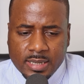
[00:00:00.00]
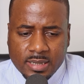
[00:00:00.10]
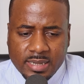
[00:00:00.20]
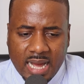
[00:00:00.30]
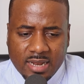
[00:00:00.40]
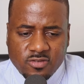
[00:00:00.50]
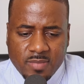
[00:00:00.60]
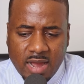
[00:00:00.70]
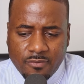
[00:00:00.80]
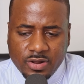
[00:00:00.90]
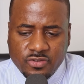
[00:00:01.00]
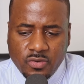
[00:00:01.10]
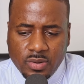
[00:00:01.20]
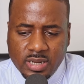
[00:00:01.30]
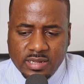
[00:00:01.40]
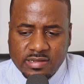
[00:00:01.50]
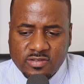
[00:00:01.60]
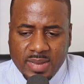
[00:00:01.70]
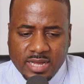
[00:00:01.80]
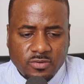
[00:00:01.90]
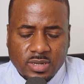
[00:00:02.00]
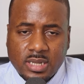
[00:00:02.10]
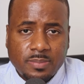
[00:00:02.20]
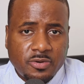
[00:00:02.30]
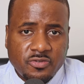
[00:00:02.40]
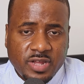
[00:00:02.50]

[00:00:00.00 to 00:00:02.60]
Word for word: The Dallas Mavericks totally dismantled the Clippers.